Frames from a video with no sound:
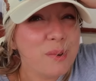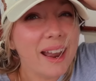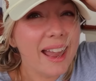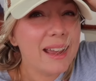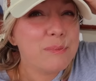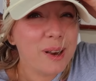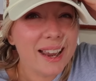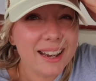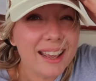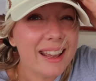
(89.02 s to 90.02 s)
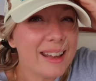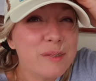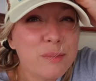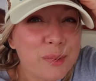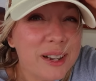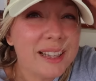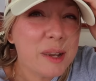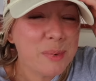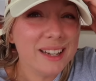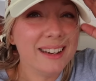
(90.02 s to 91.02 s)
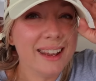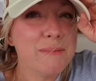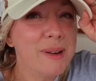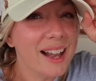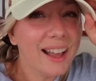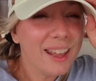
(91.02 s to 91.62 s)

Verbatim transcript: gray, rainy, and really windy, but